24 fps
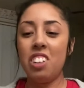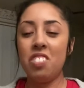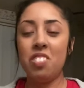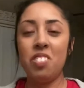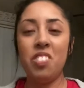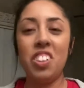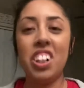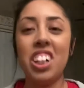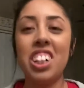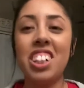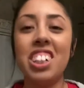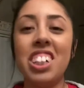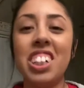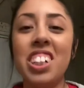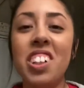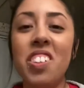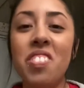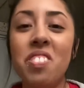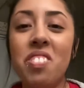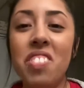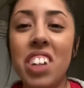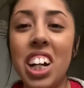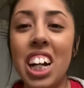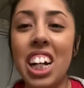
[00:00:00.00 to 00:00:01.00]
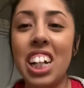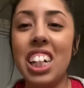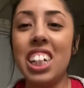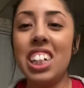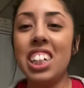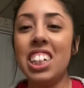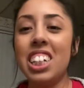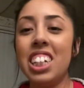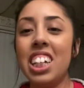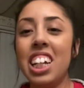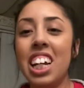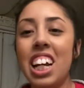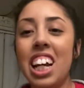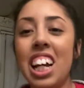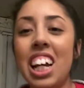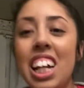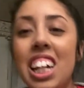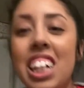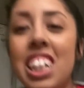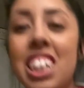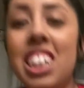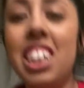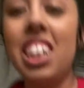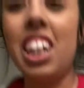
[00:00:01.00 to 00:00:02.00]
wearing my
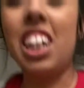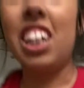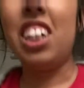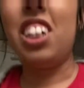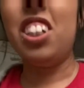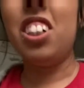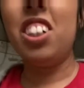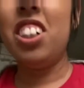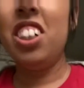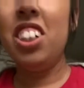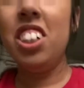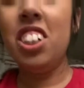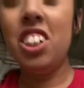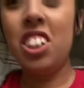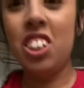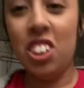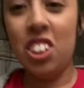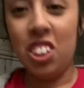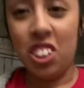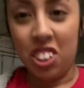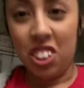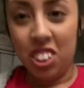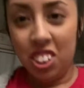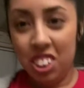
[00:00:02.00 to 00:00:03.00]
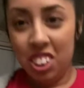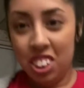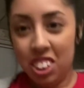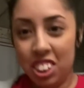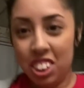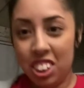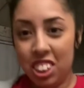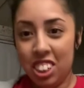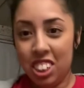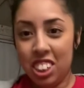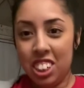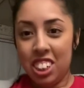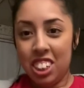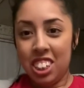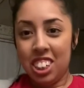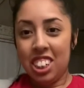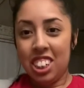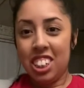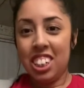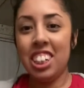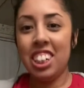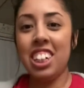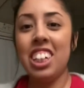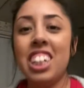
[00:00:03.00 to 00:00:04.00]
Niner shirt.
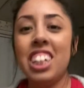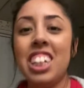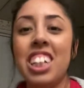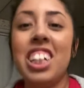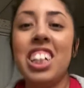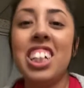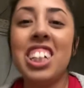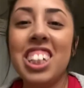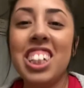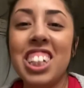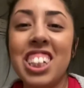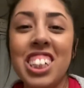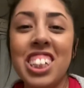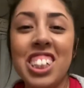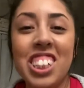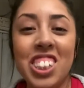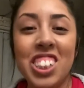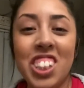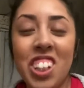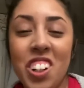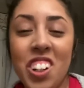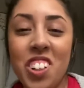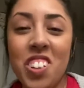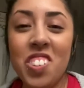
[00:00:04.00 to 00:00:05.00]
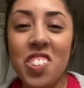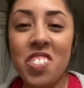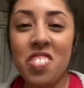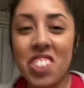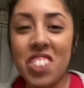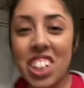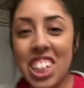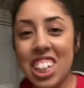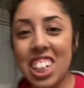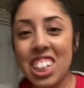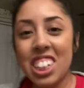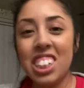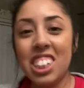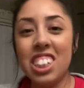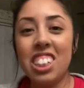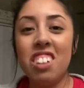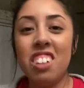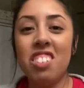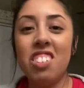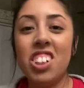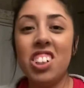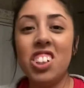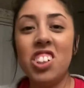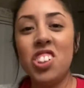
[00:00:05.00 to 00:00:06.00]
So because of the
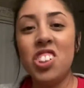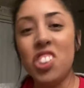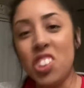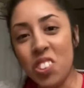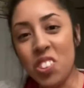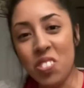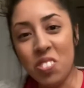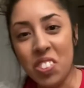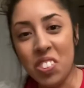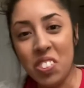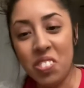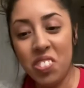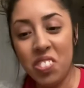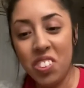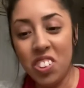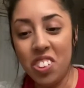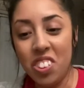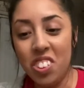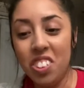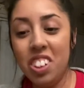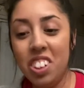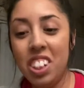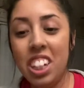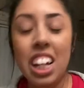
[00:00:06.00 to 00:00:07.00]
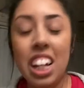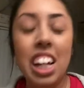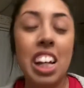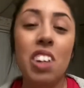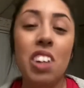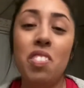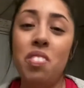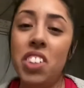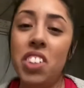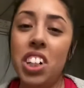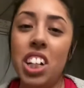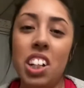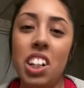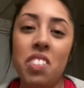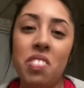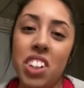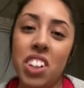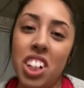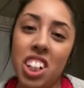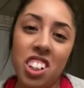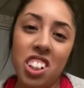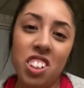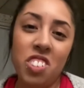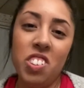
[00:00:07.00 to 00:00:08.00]
Super Bowl, but I
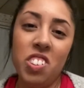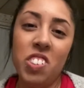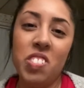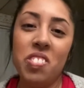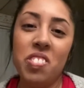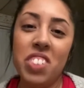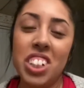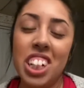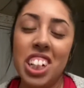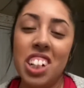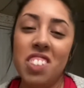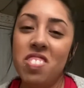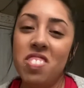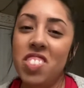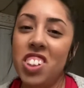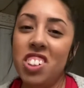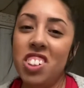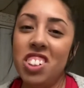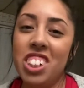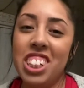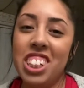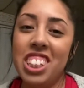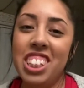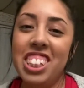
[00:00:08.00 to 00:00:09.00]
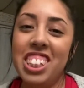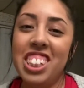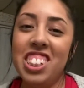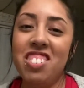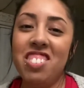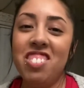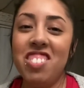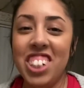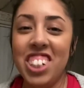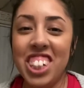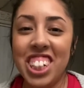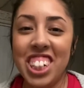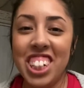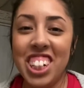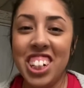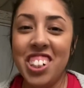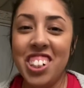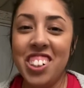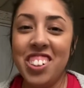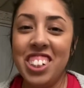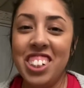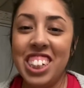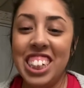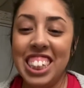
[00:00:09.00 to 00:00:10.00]
probably won't be uploading this video
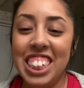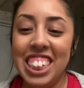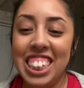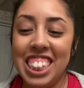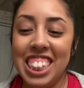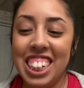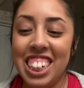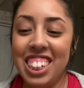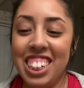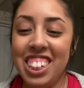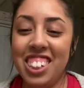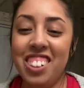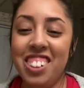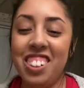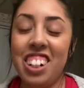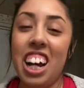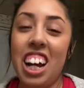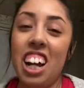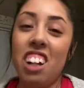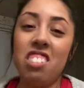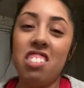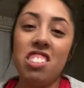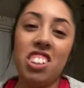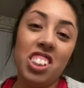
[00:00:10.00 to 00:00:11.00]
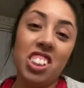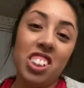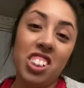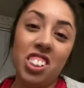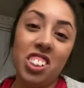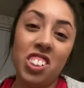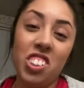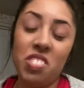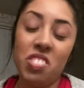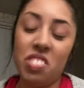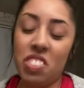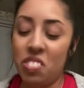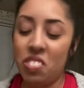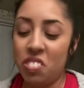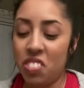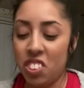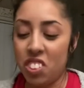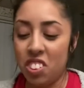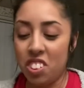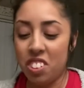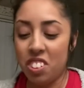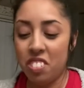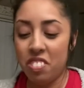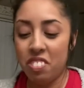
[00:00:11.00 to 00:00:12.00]
until after the Super Bowl.